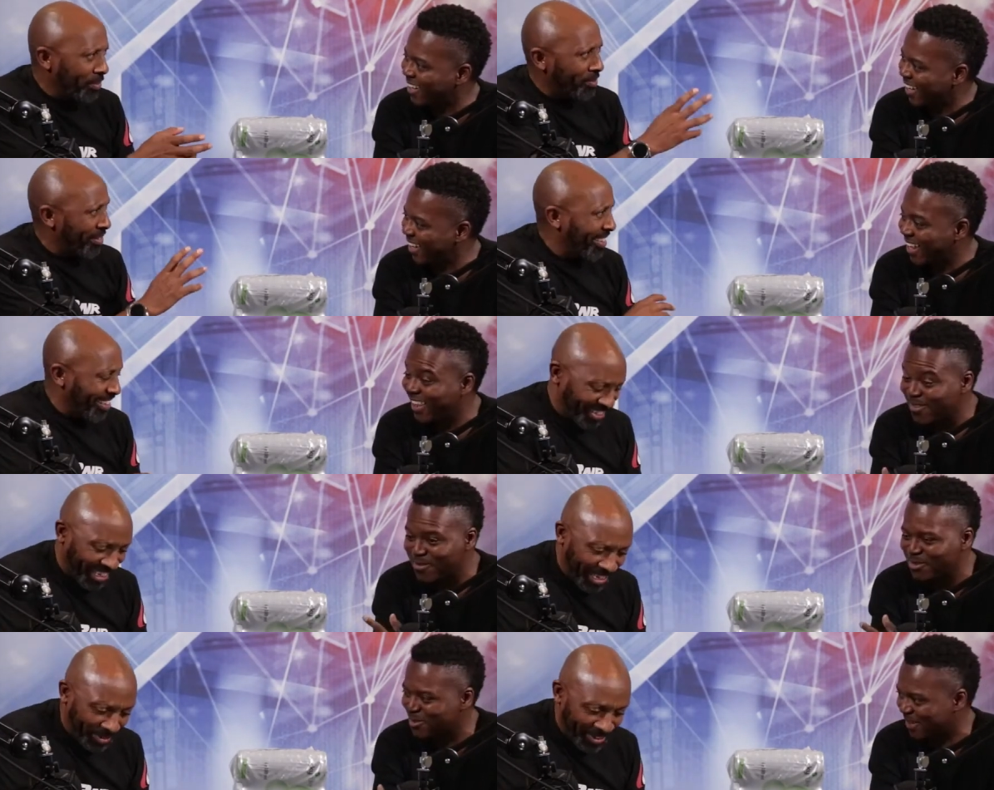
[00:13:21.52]
Speaker 1: I love
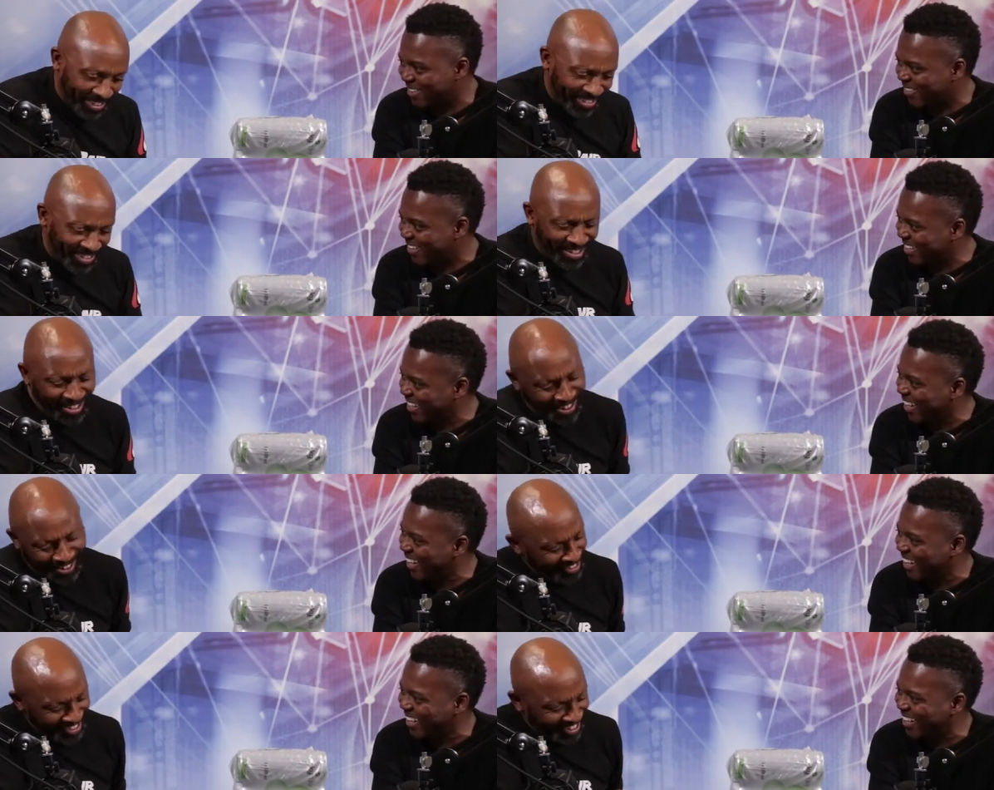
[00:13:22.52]
those, by the it. way. Yeah,
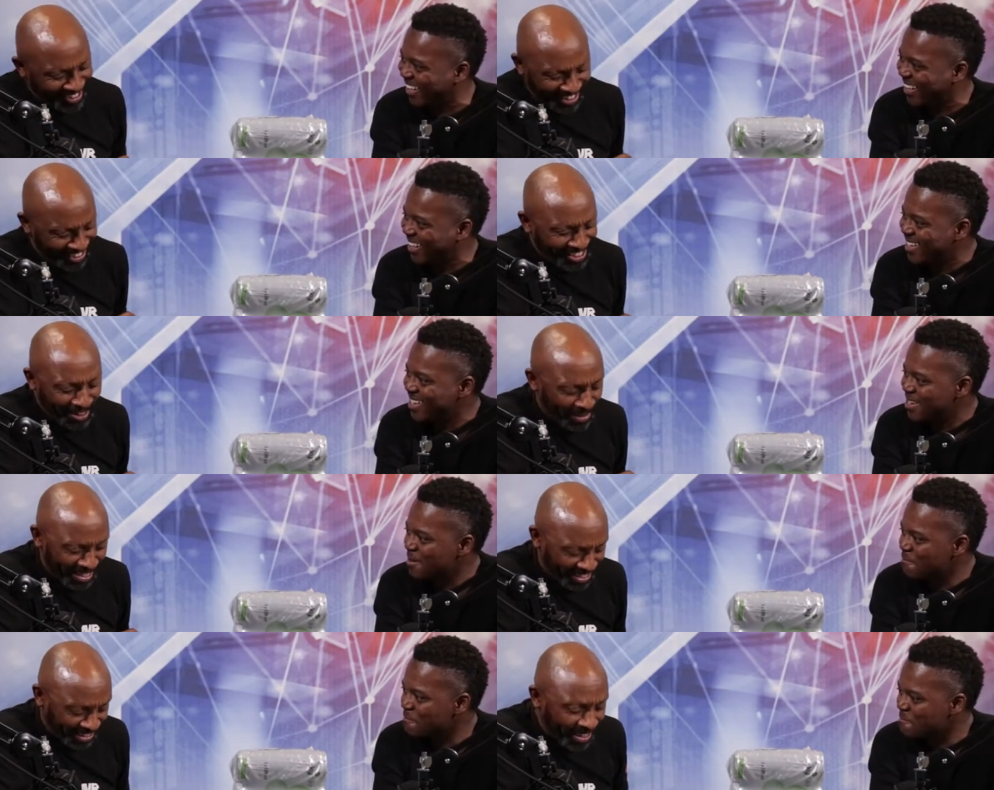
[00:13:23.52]
I mean, they're just
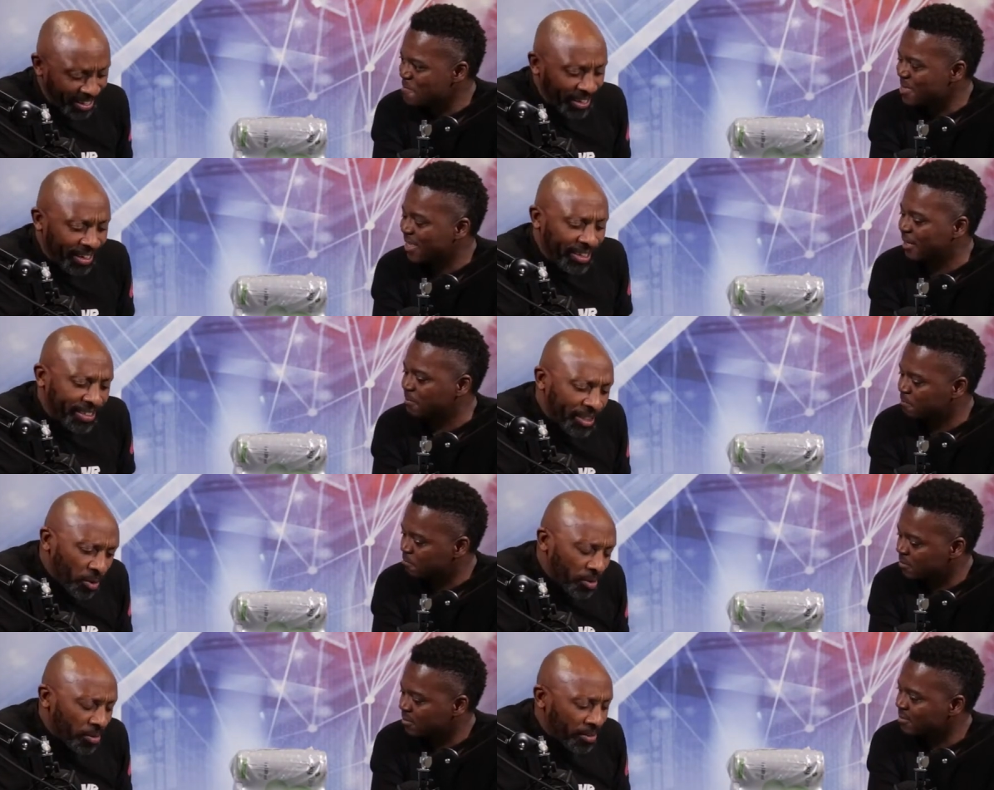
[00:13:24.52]
amazing. Yeah. Did
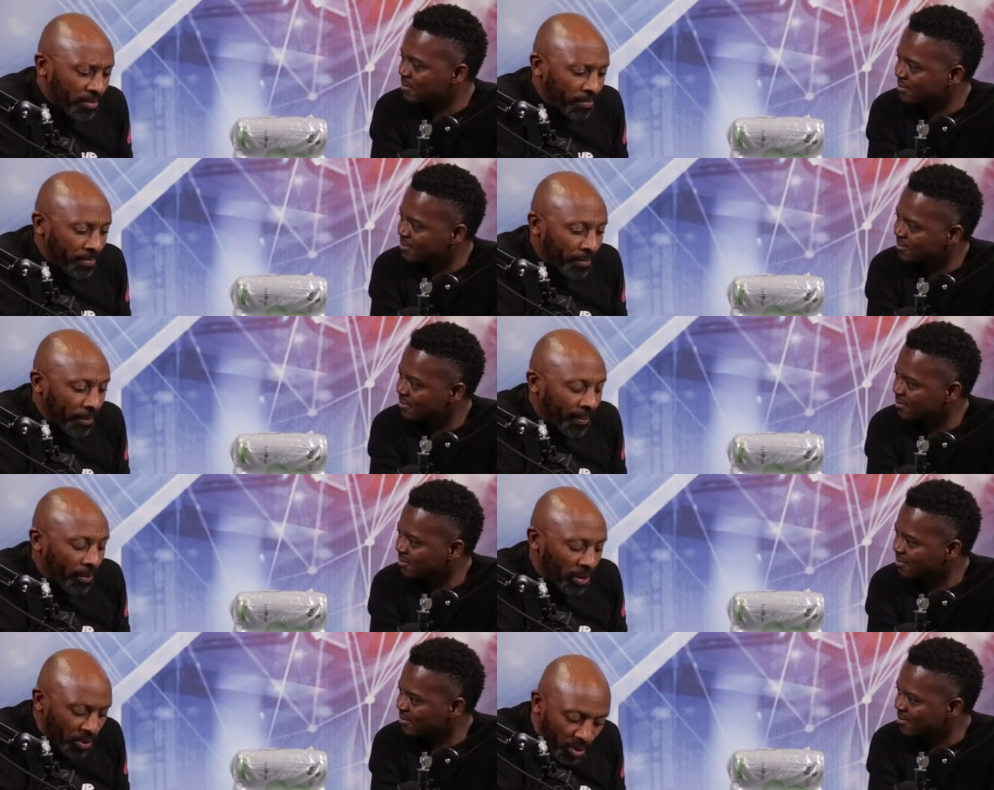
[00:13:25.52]
you,
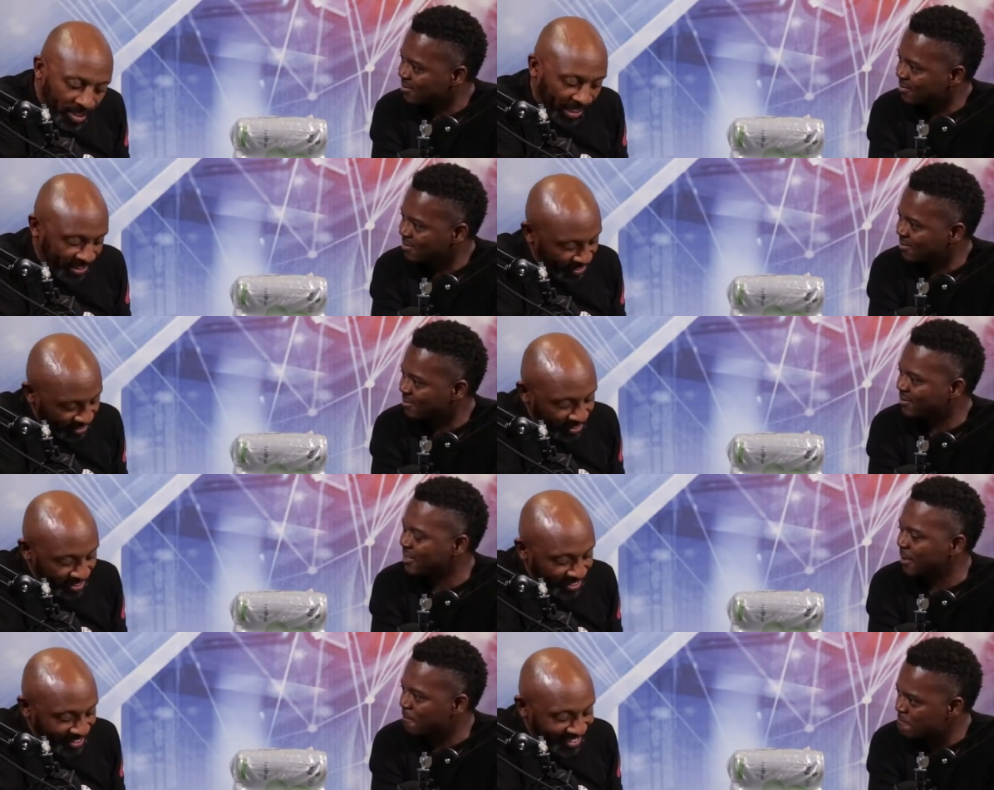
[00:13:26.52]
when you started
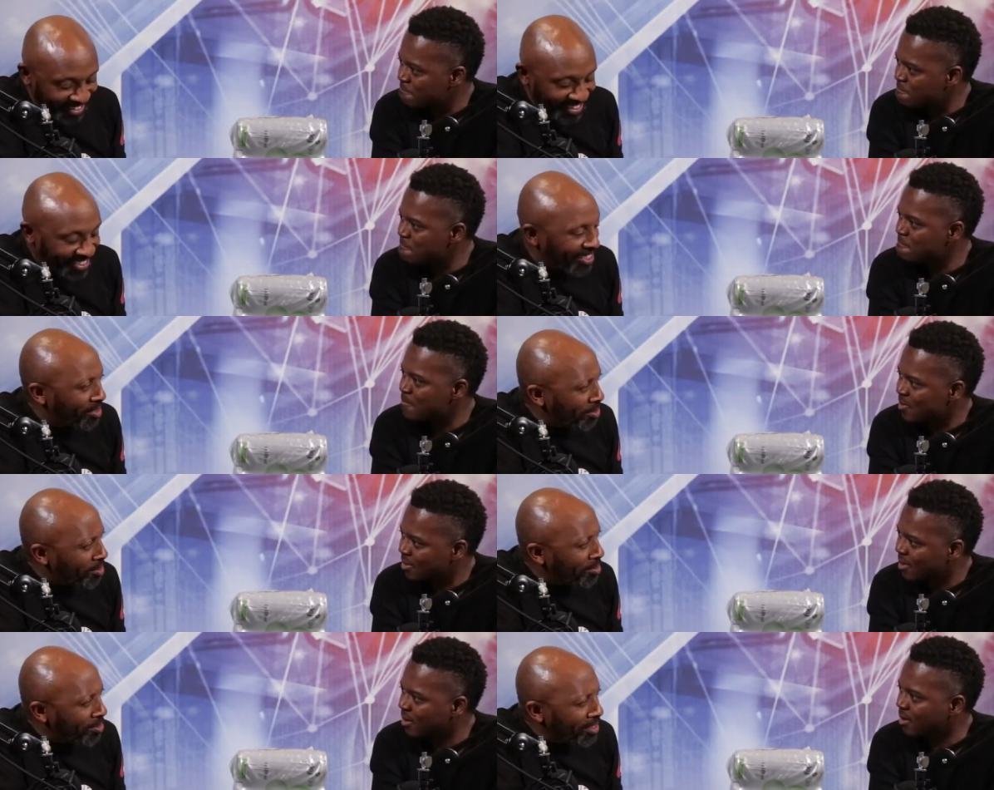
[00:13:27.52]
this, yeah. did
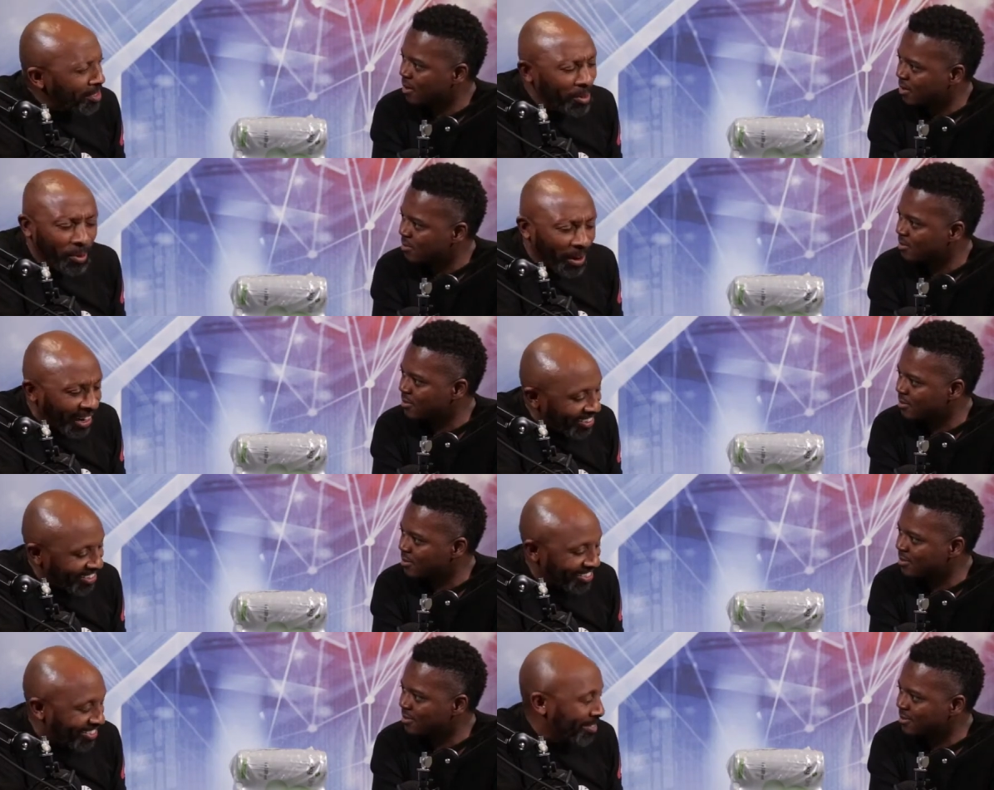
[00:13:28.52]
you, in your
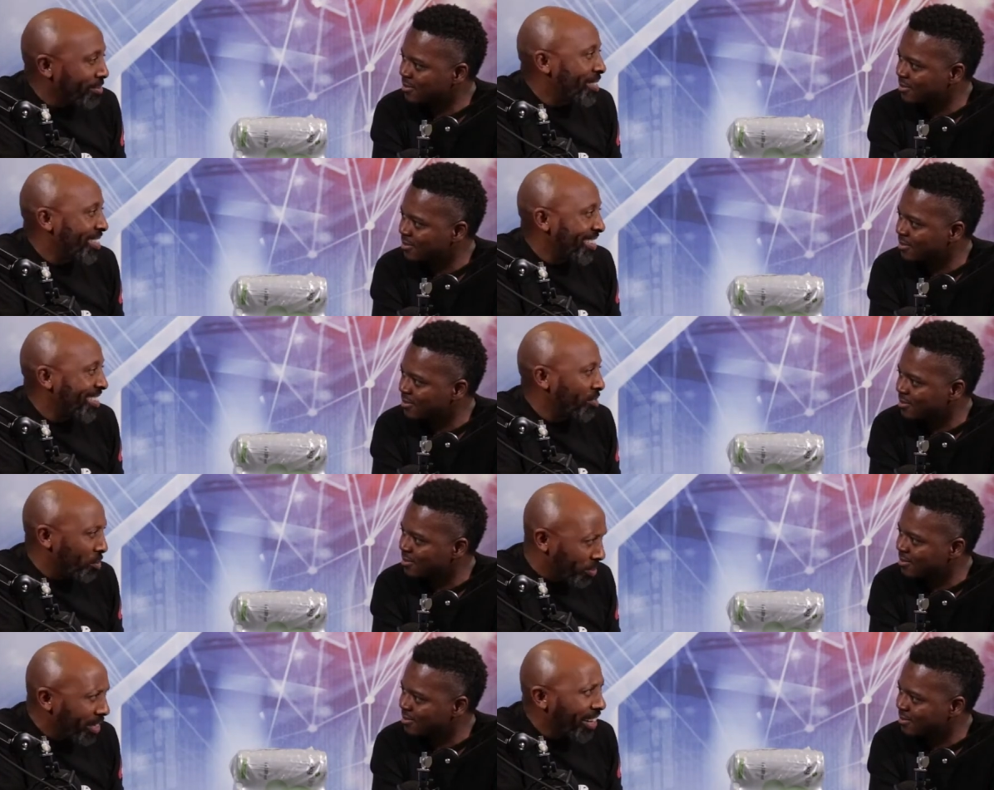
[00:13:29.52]
wildest dreams, think it
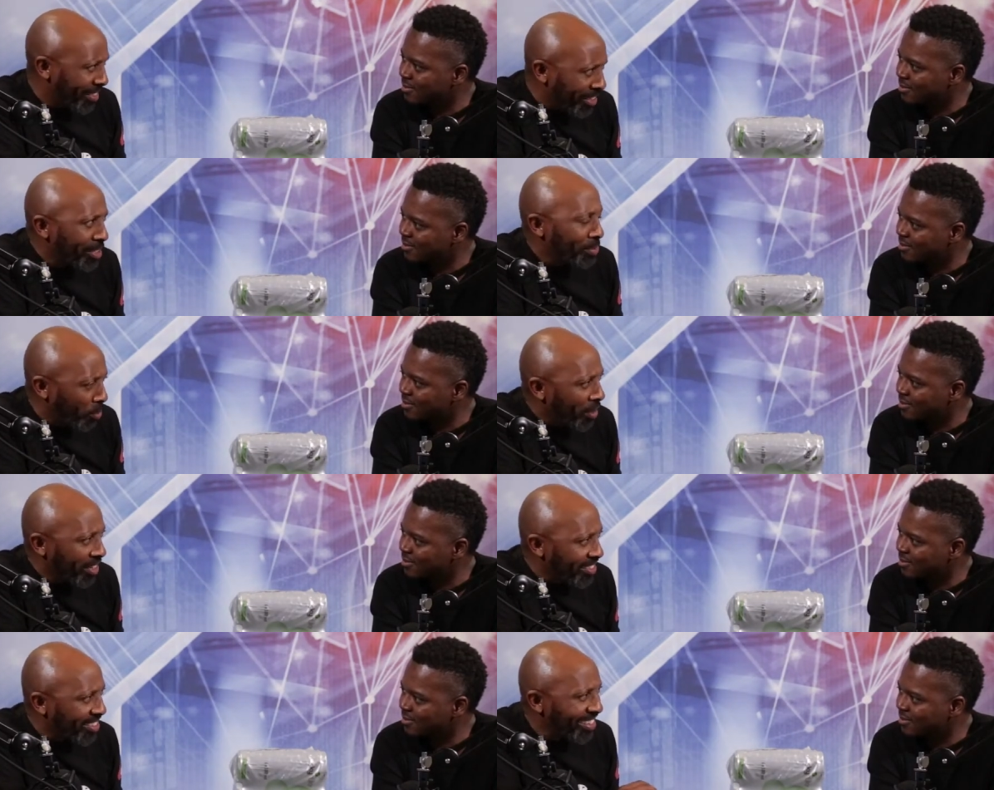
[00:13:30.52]
would be at this
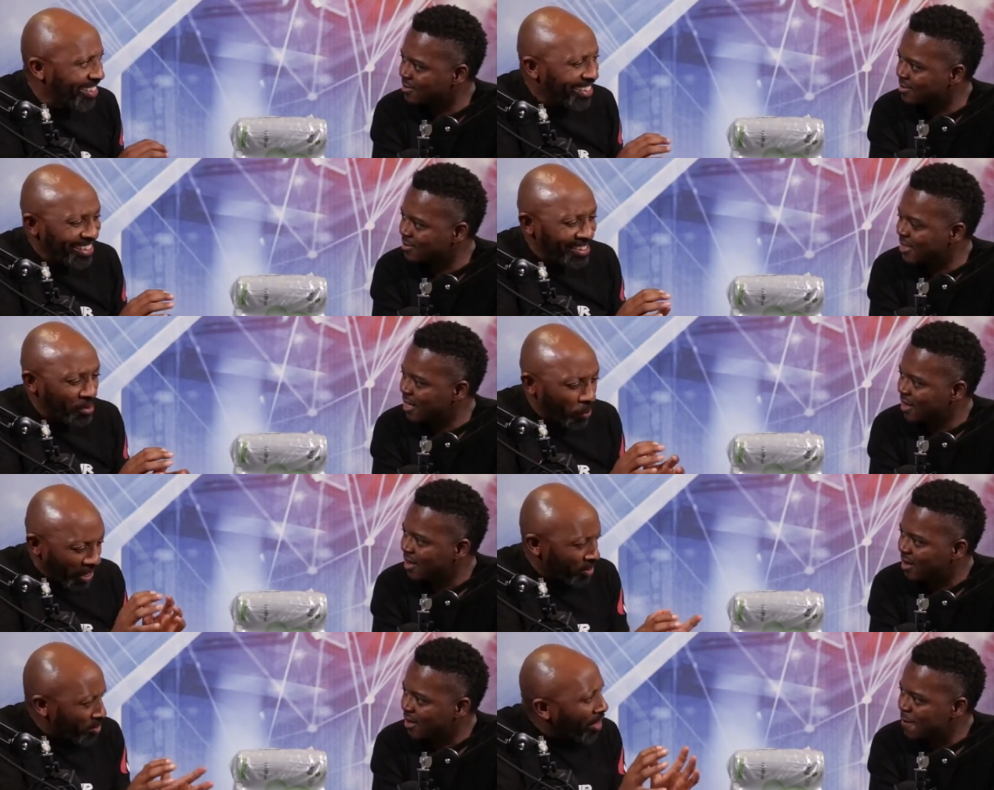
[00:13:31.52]
point? where
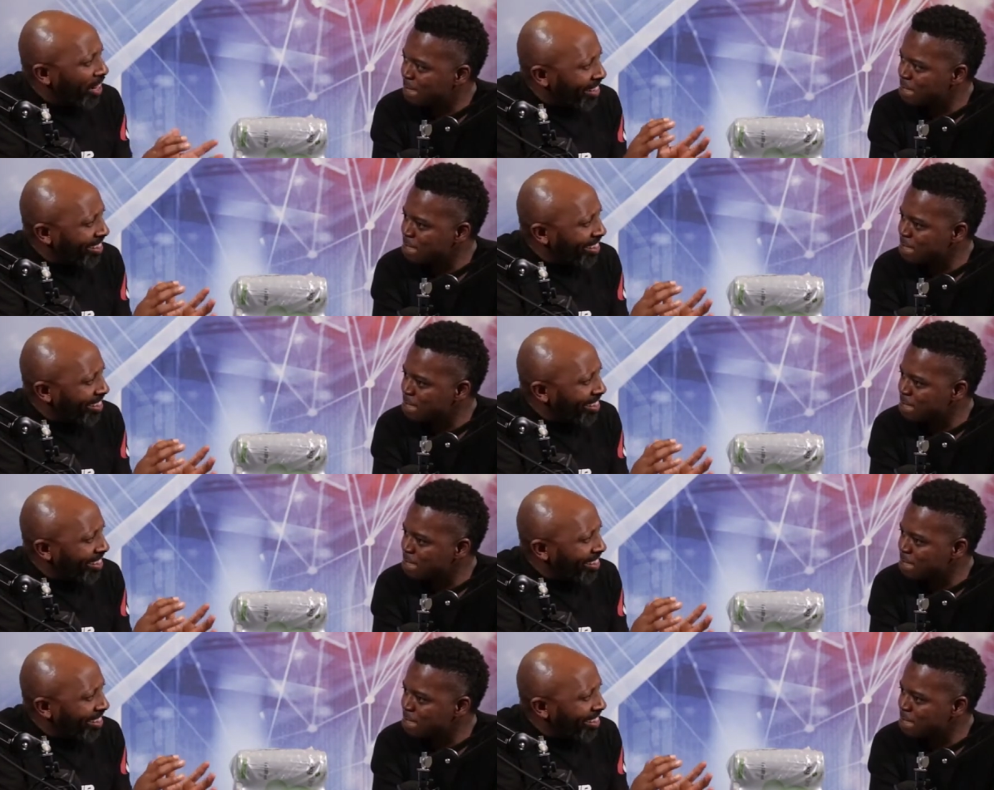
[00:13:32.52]
you are